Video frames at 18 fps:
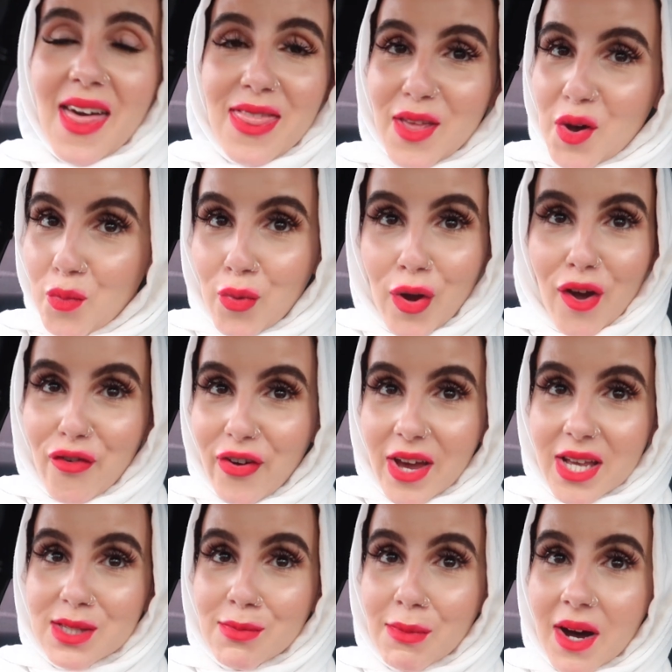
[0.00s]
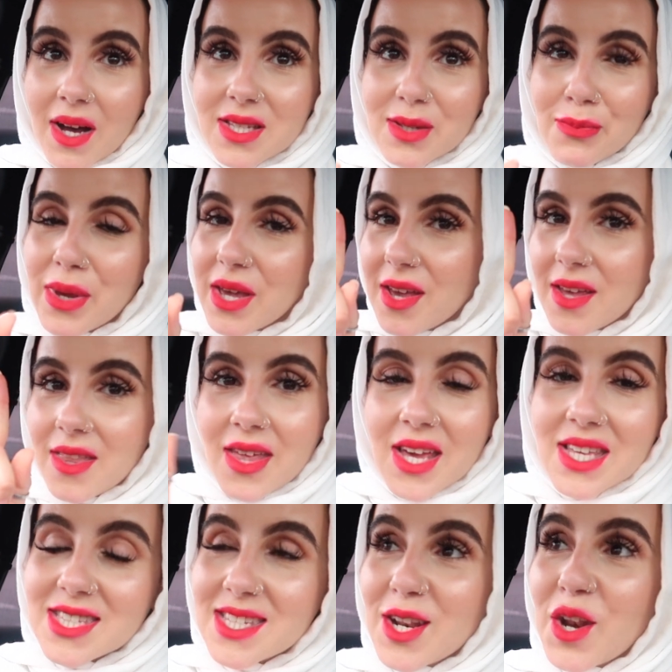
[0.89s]
and then wear a face mask because
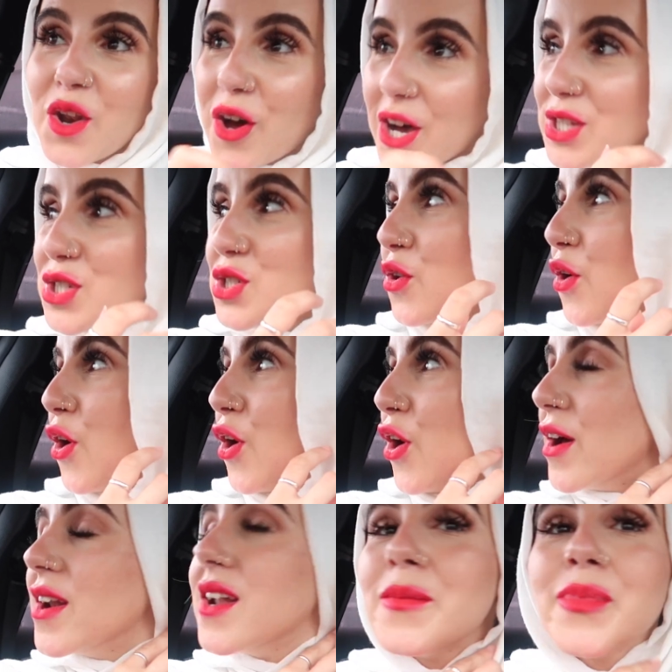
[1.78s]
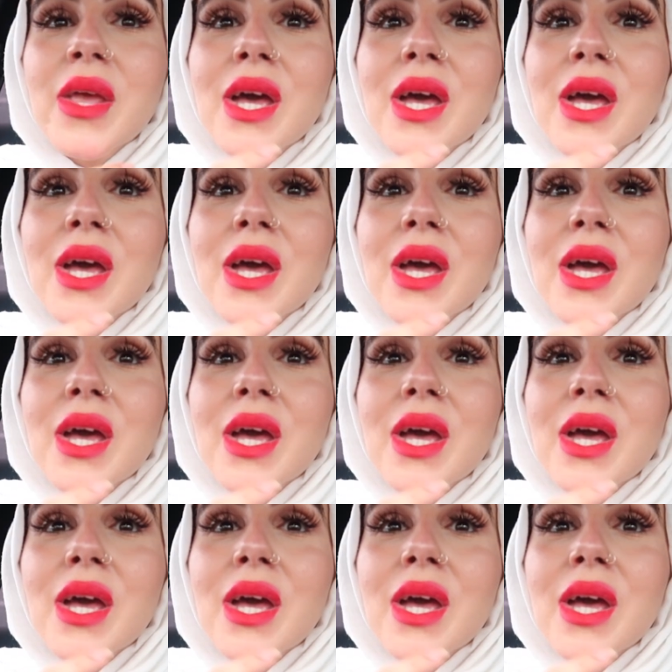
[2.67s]
it's not on.